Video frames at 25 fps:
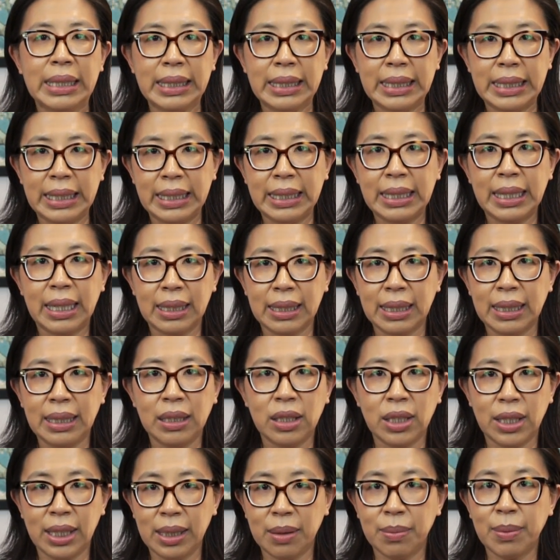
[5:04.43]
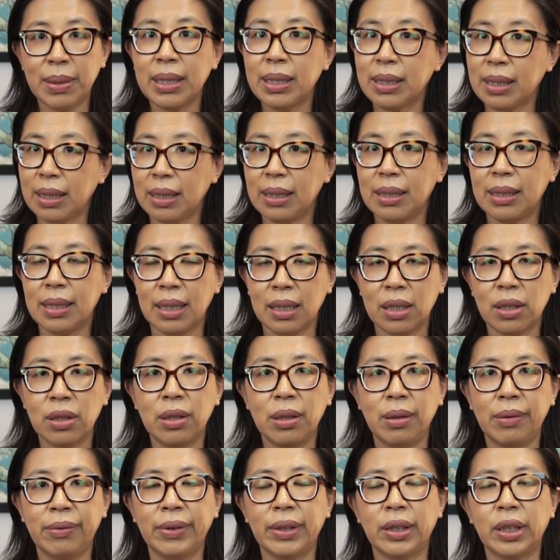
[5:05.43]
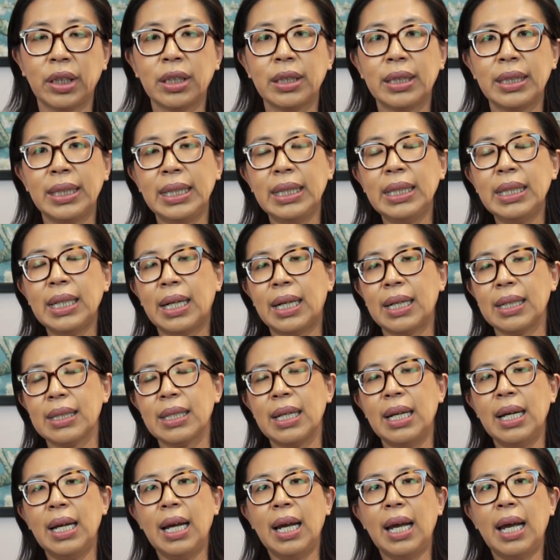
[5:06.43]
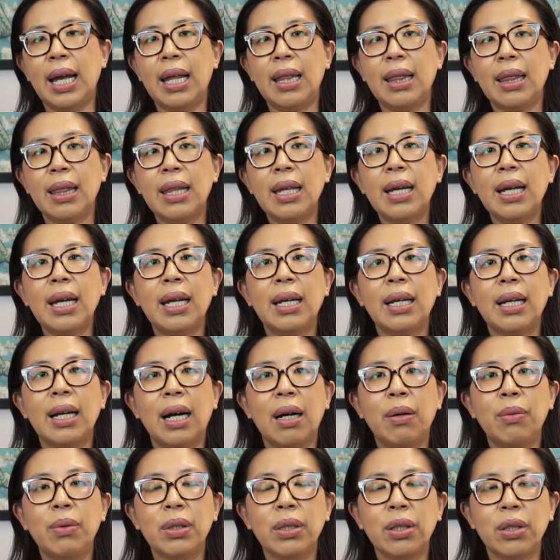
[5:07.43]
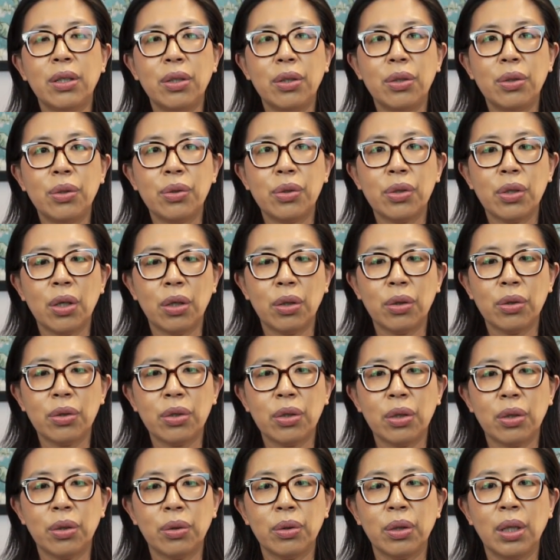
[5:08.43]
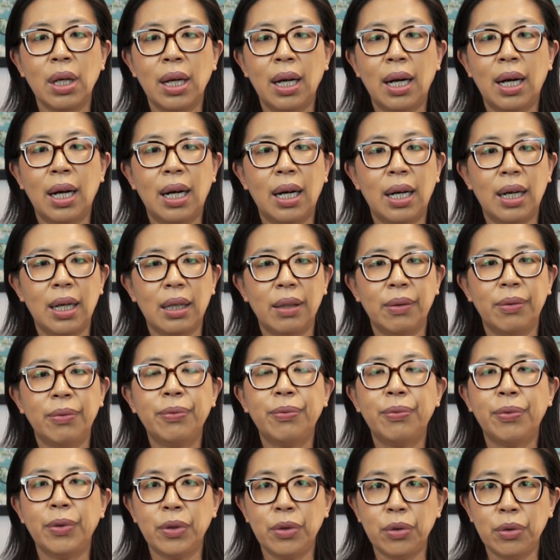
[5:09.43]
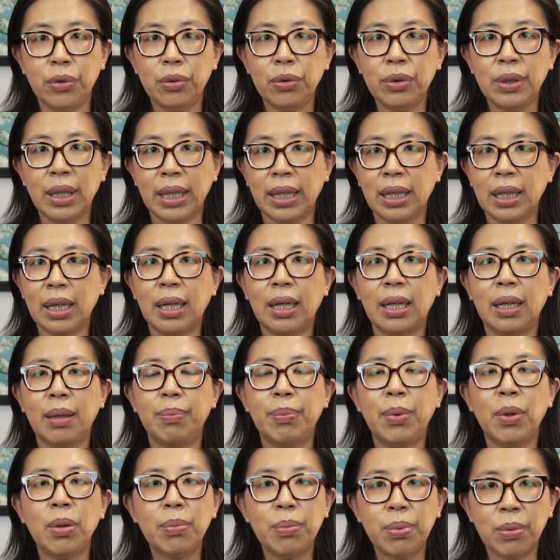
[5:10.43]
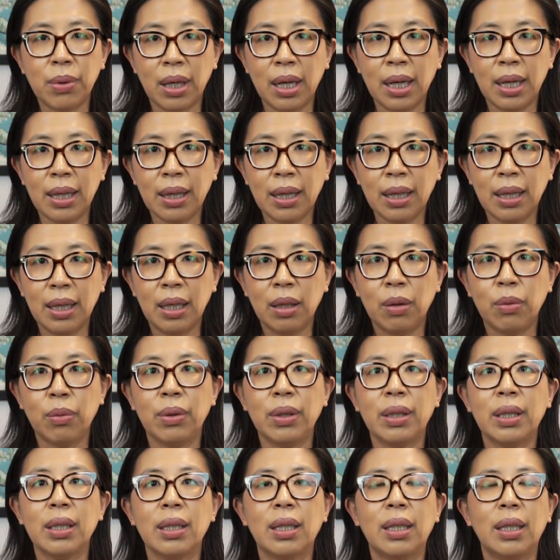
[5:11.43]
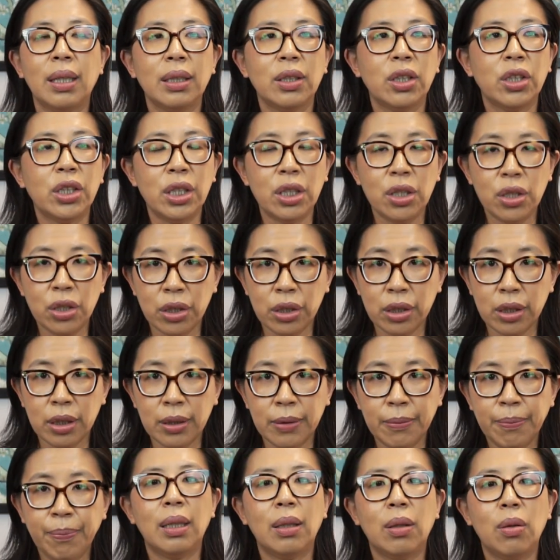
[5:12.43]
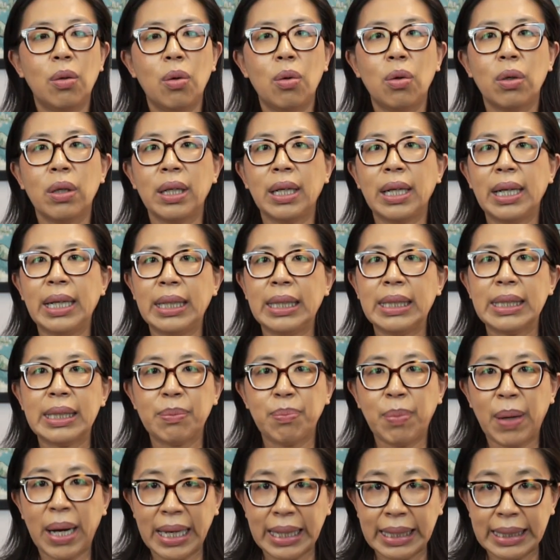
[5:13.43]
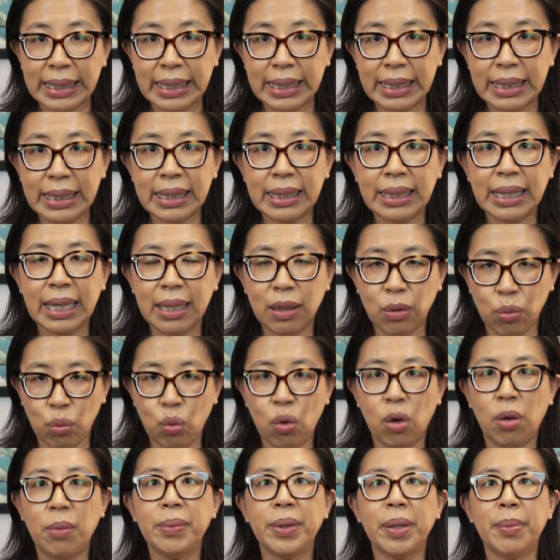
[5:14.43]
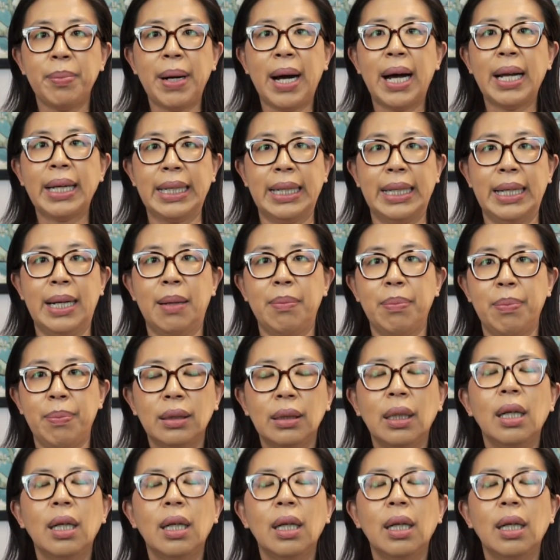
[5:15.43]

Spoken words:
a detox. In Chinese medicine, it's actually a very good detox. And then I will use also food like bone broth with ginger and spices, kind of warm the body up,